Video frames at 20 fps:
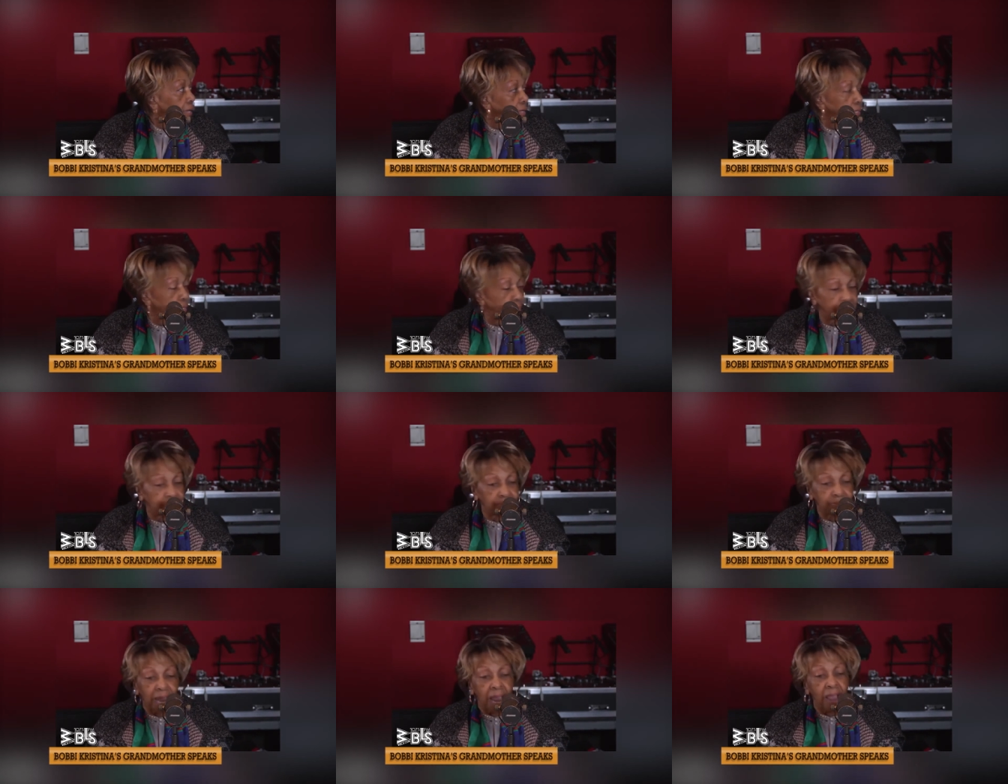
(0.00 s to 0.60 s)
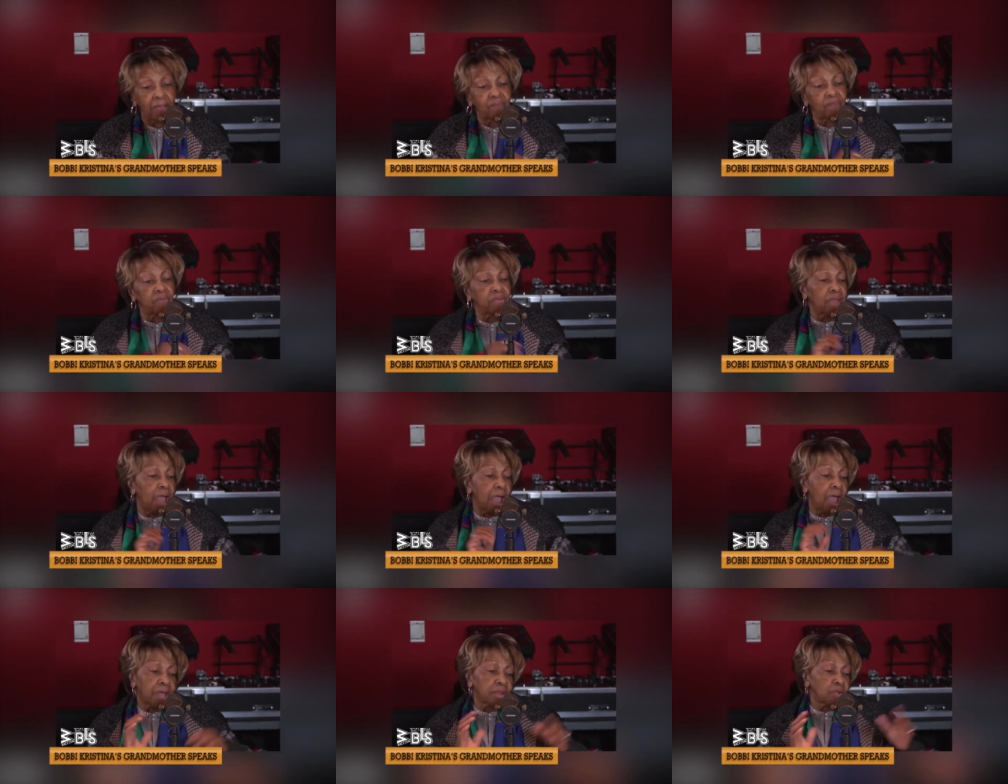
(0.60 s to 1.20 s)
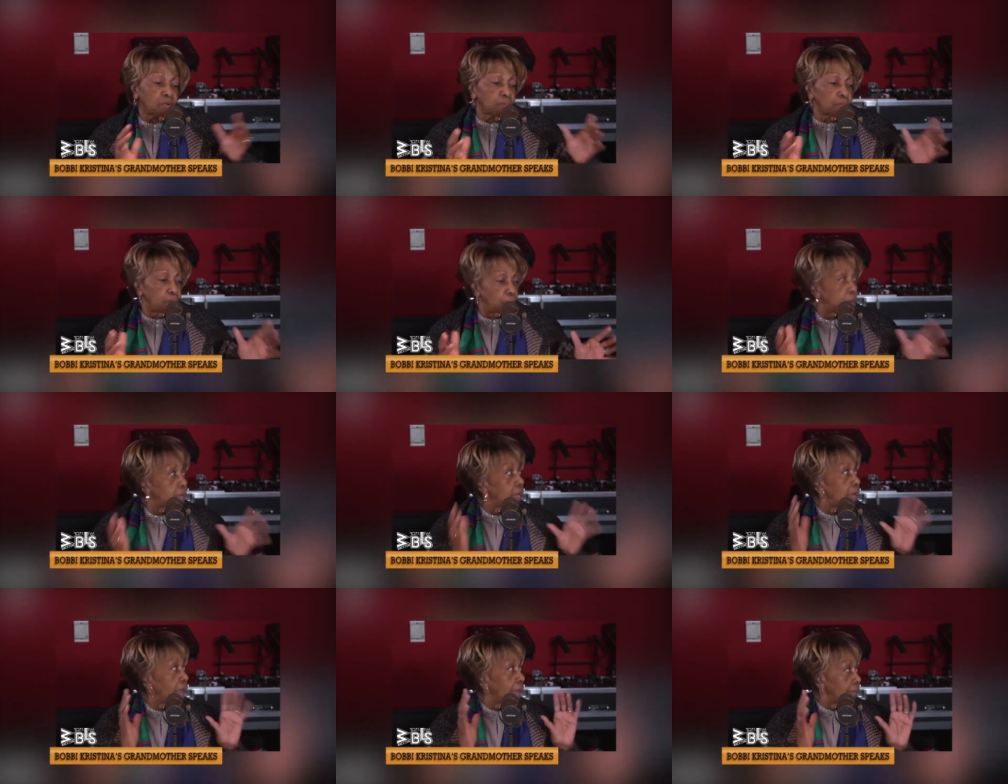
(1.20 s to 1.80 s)
And I don't
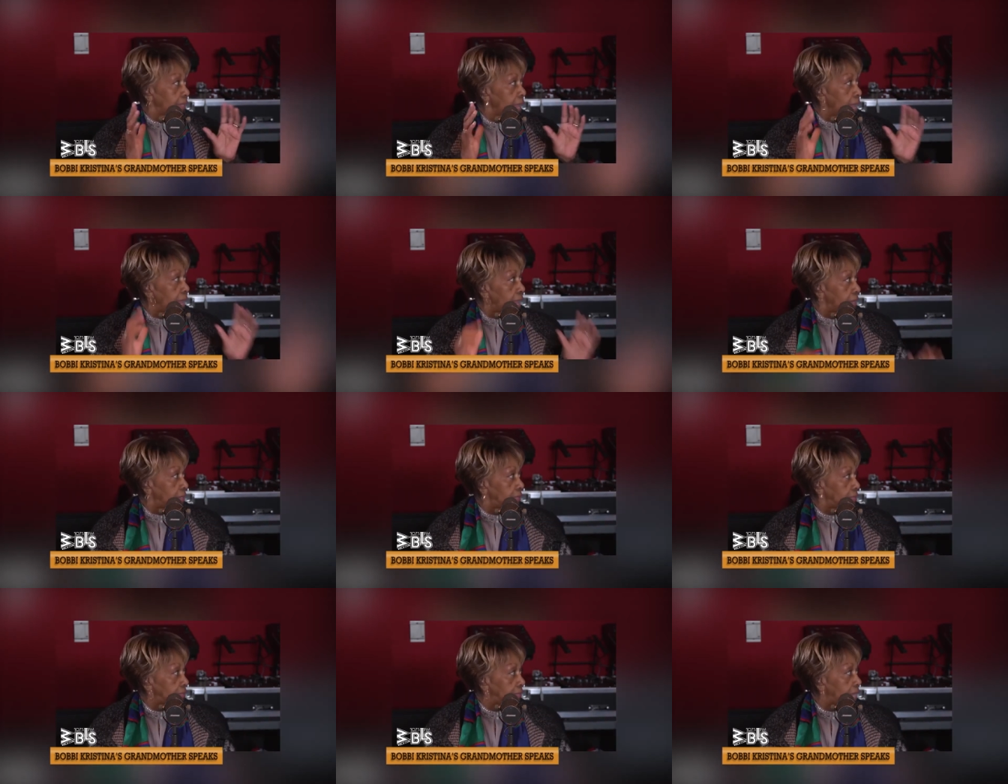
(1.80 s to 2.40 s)
pray like that.